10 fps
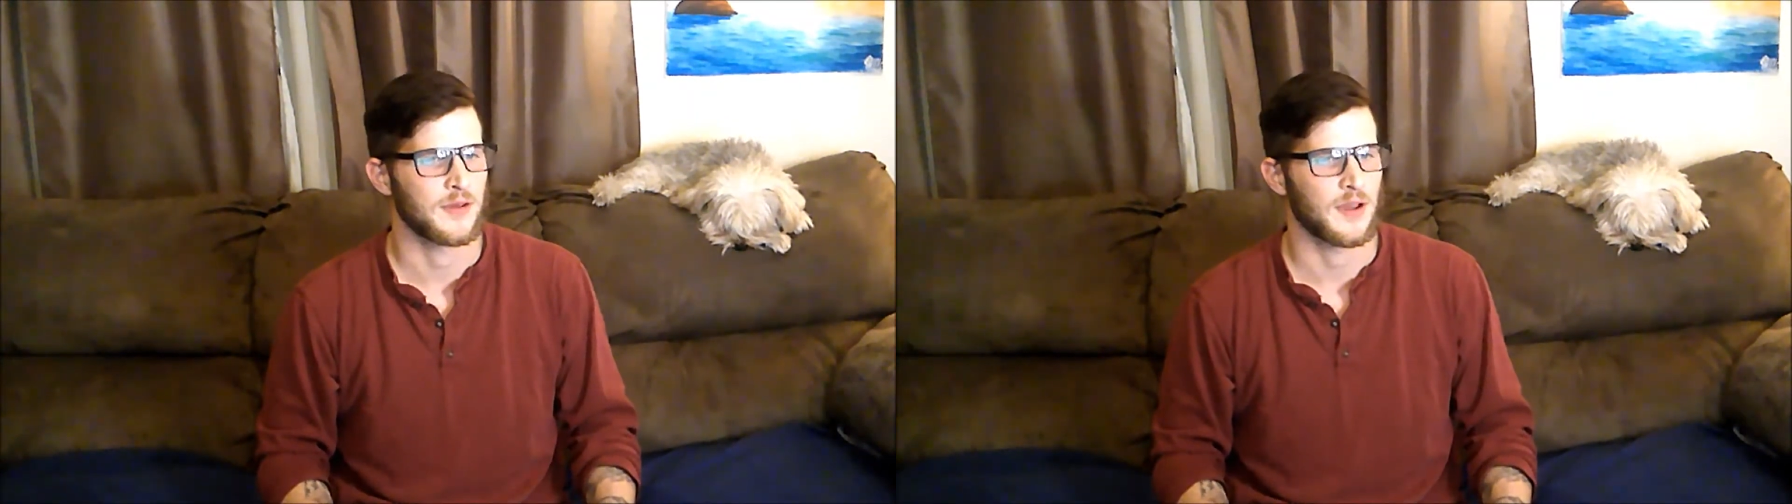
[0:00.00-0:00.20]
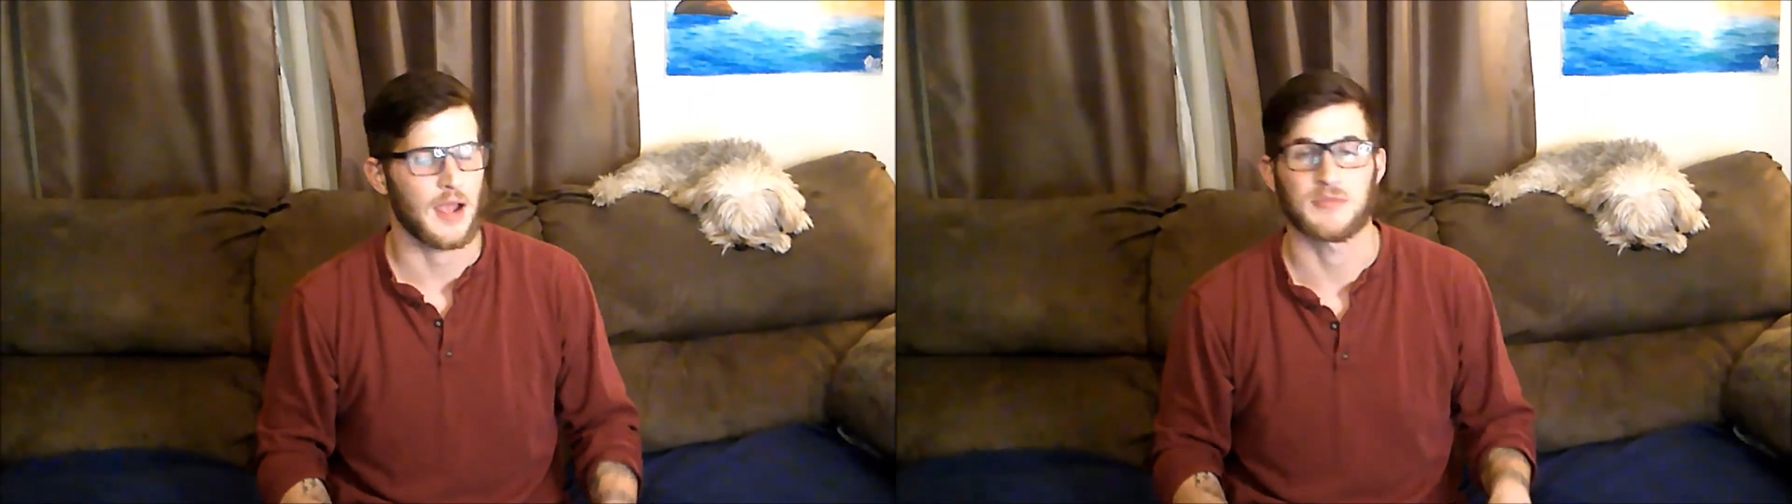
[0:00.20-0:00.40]

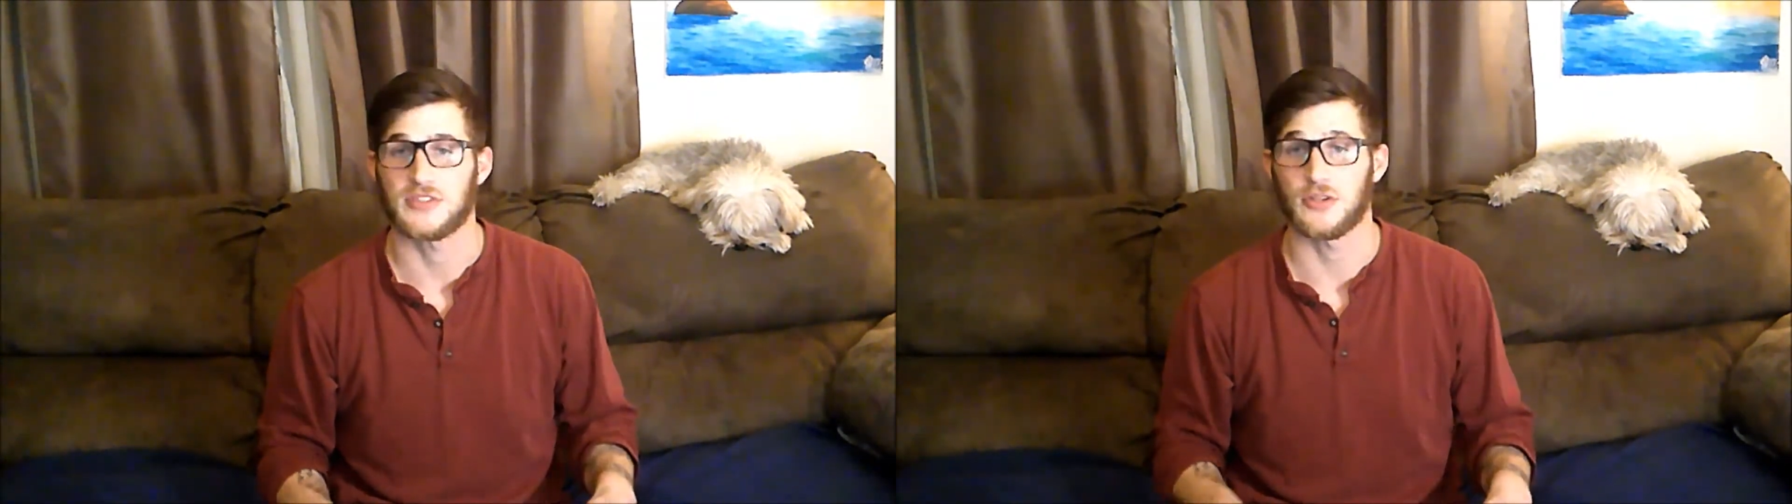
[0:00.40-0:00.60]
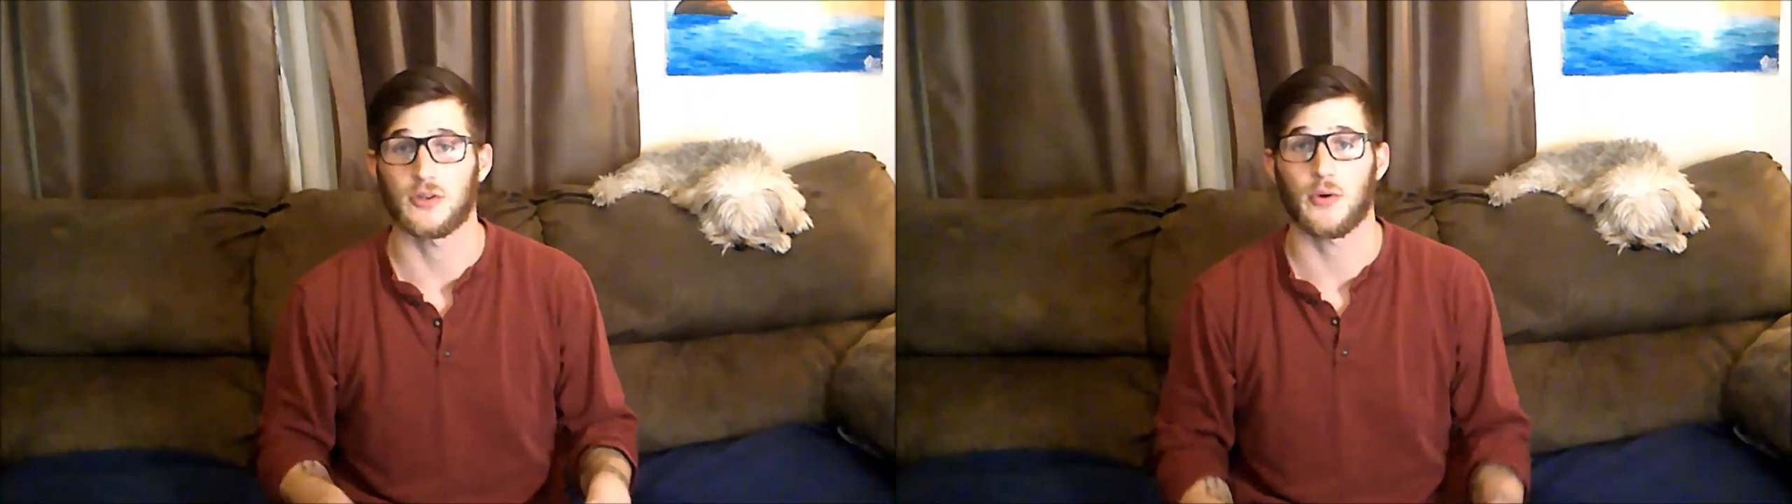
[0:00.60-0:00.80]
I'm
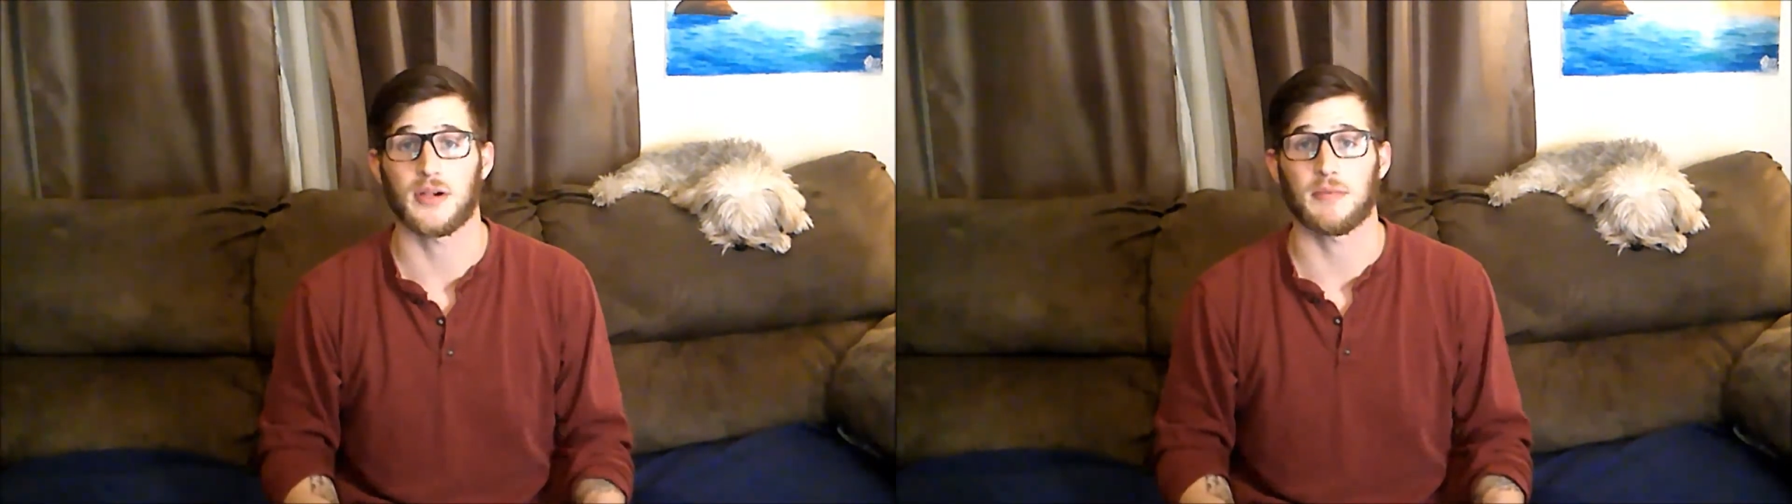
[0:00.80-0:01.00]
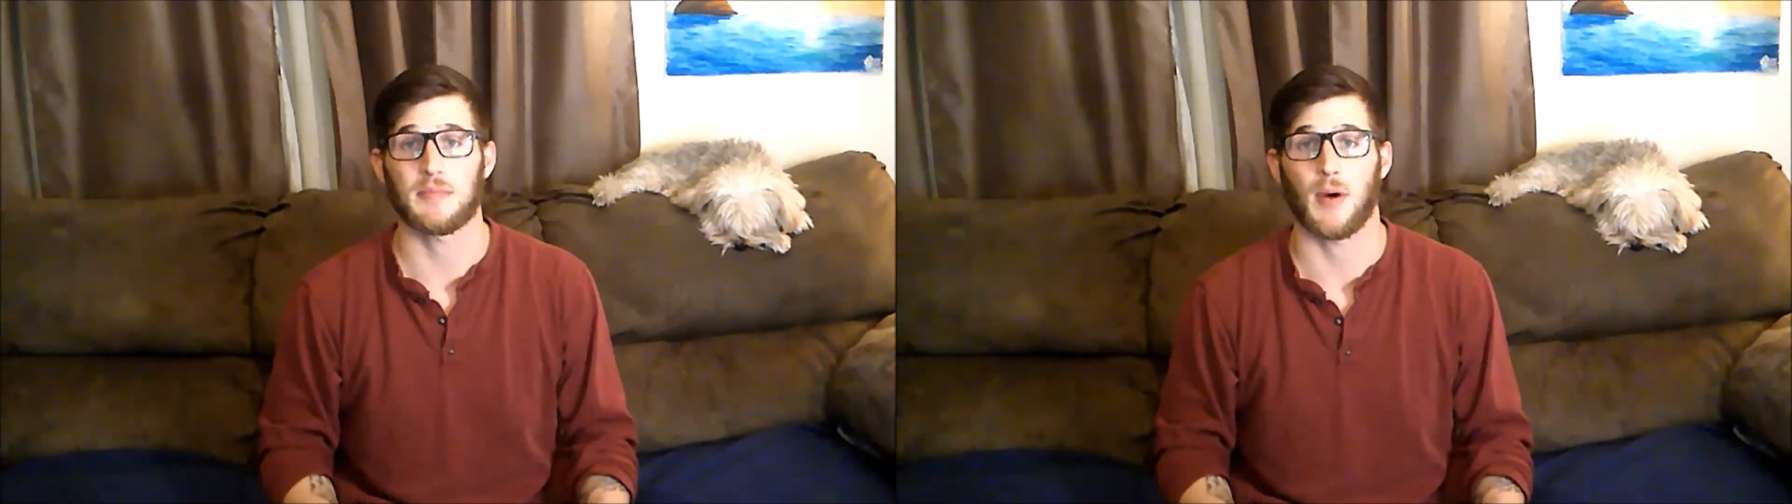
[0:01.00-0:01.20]
still going
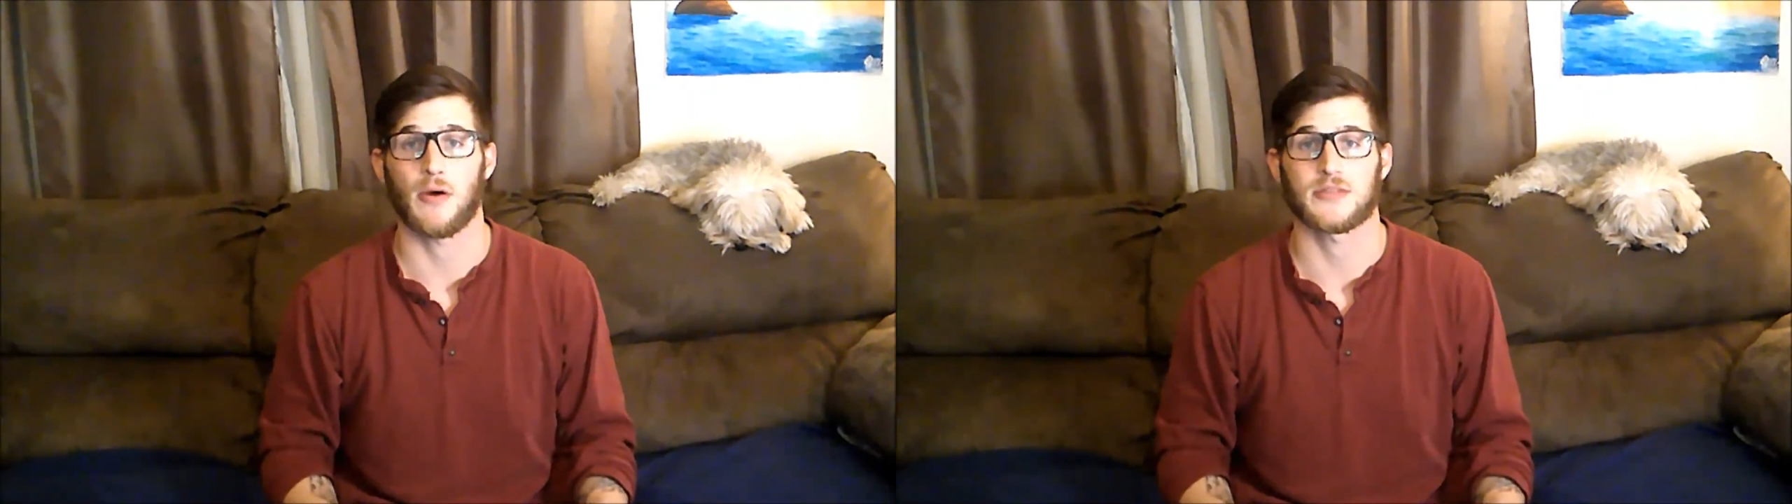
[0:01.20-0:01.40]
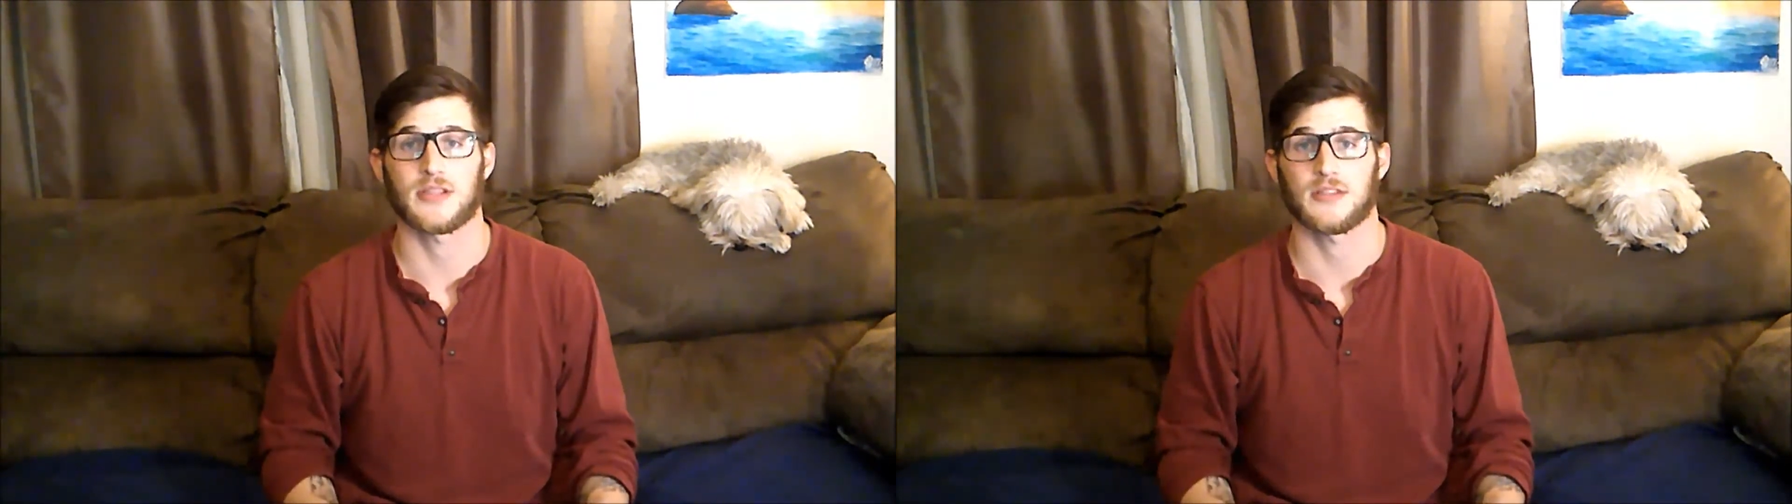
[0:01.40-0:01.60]
to be
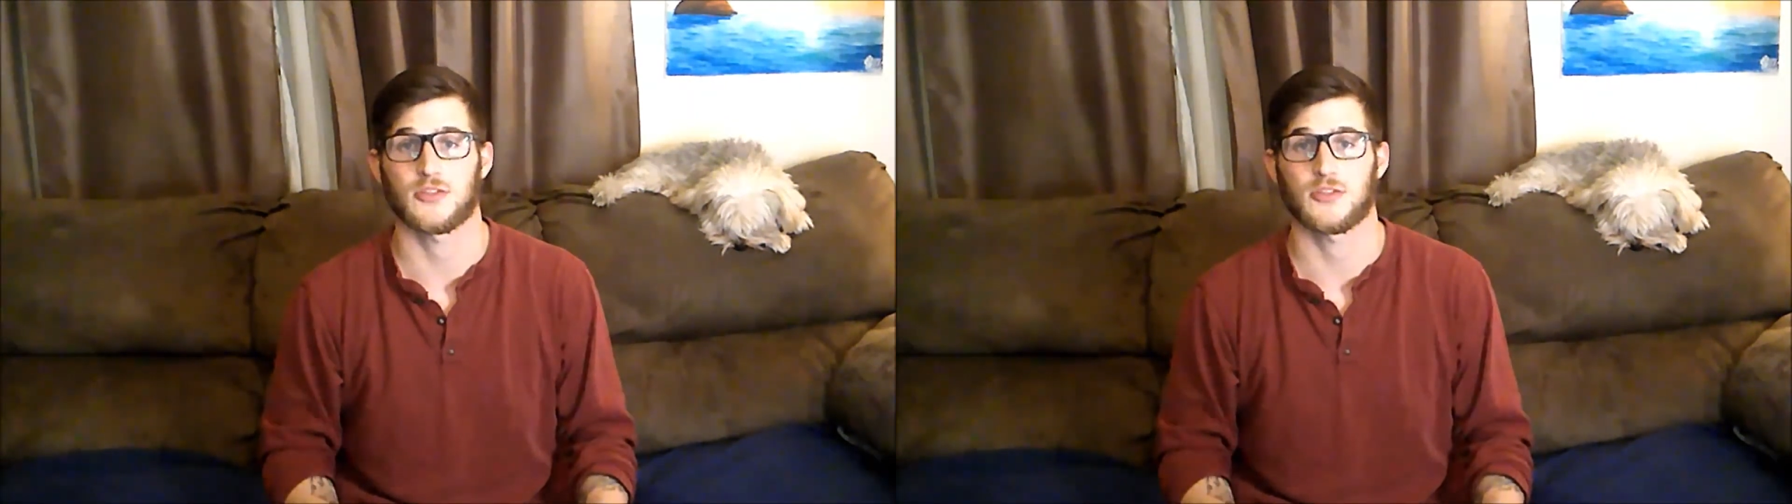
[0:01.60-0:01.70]
posting